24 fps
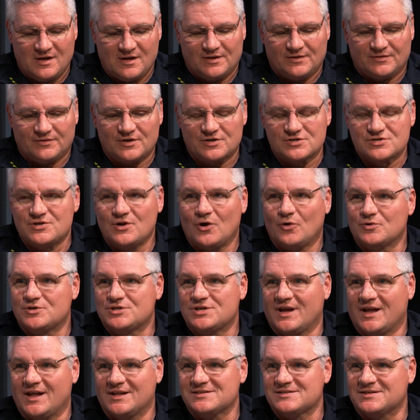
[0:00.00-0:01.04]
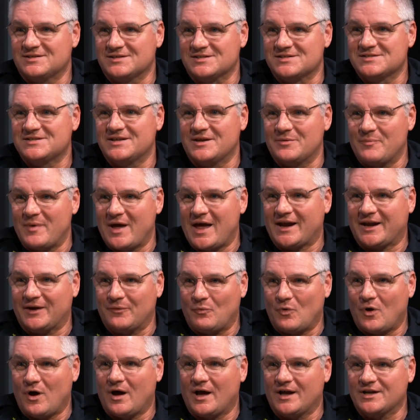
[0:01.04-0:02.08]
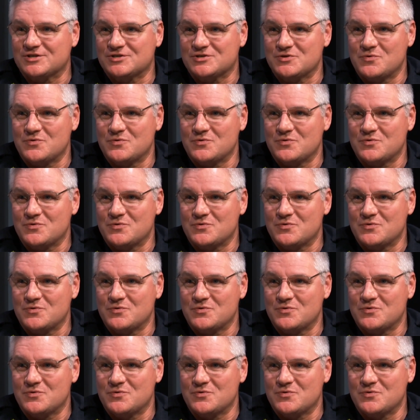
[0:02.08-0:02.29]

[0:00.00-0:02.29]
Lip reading: there's no chance to sit back and watch.